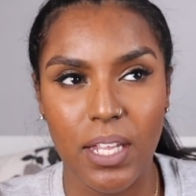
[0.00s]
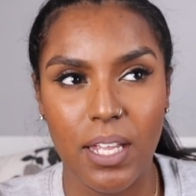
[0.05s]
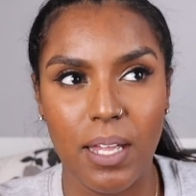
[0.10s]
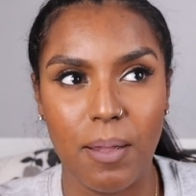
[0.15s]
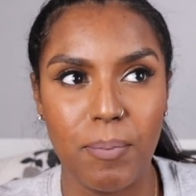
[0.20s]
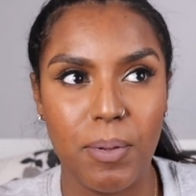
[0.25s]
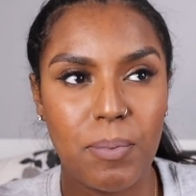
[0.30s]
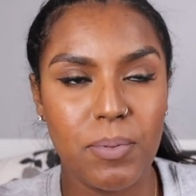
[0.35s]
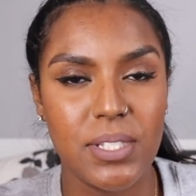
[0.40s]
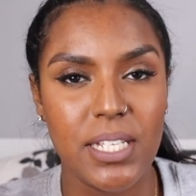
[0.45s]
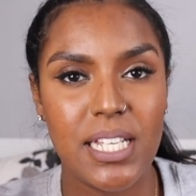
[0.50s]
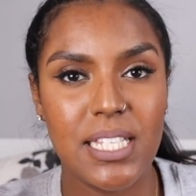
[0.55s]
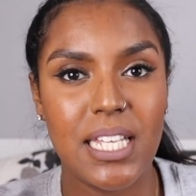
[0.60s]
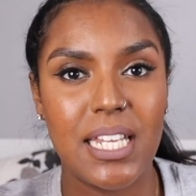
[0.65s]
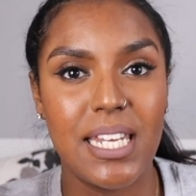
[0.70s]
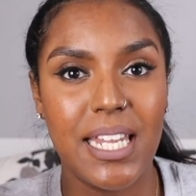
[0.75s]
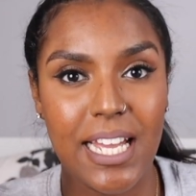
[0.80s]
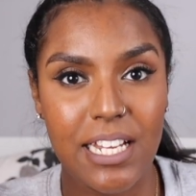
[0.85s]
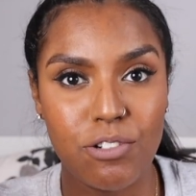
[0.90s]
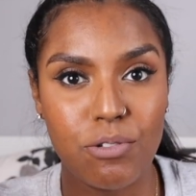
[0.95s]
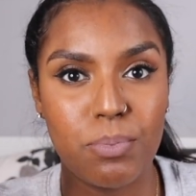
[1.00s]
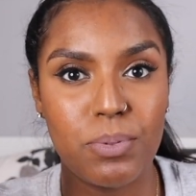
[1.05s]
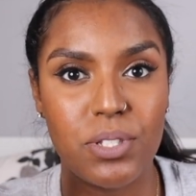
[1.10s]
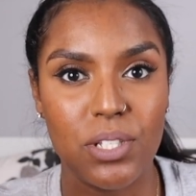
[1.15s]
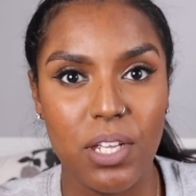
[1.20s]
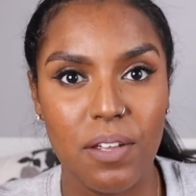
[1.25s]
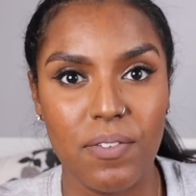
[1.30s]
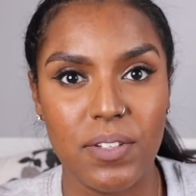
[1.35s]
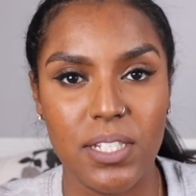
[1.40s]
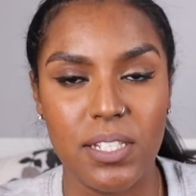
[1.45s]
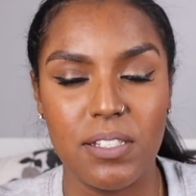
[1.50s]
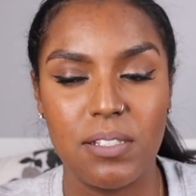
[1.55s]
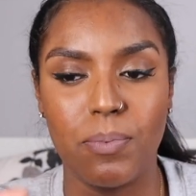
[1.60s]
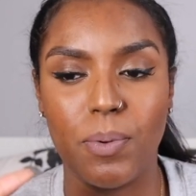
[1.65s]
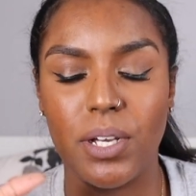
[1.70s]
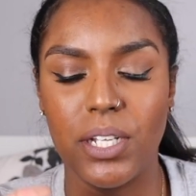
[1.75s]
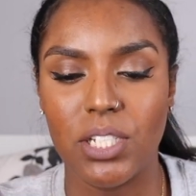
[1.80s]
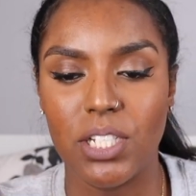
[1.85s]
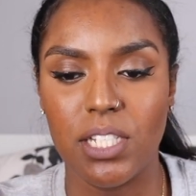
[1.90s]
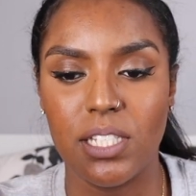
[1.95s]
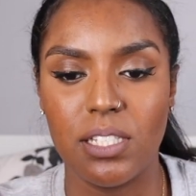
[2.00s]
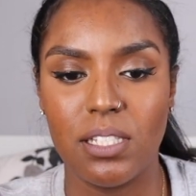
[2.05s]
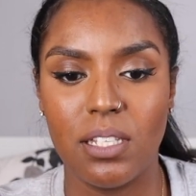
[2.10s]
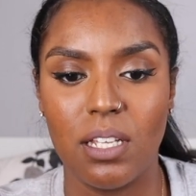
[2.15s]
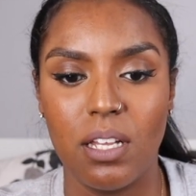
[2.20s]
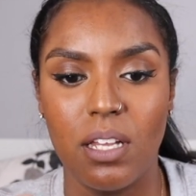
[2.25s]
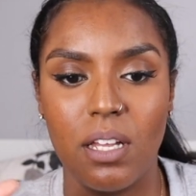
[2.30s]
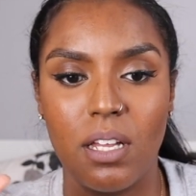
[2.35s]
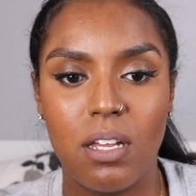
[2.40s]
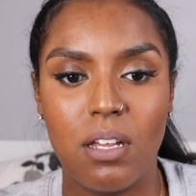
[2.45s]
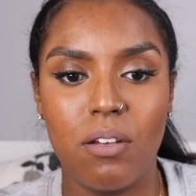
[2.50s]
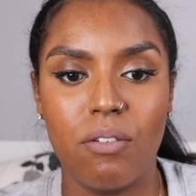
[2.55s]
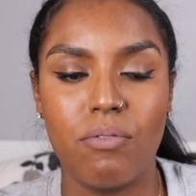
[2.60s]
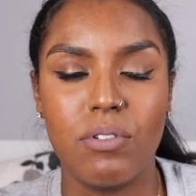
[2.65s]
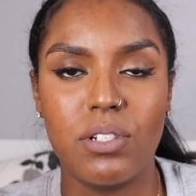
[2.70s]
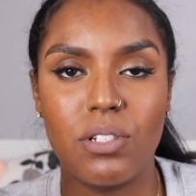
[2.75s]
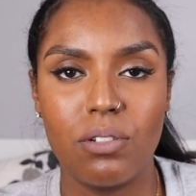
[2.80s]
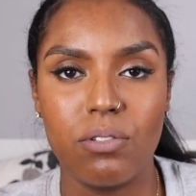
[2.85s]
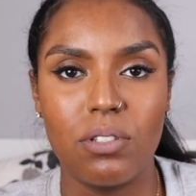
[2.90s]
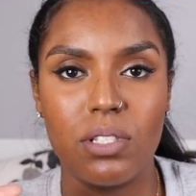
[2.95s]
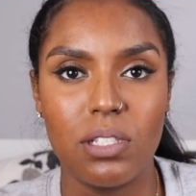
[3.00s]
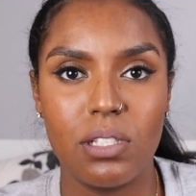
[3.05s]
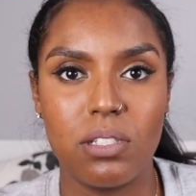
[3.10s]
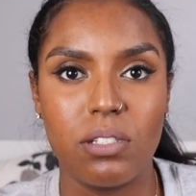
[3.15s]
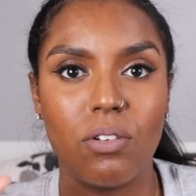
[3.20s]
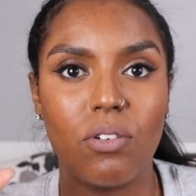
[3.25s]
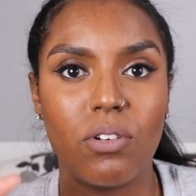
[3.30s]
And people say it's a natural preservative, but it just reduces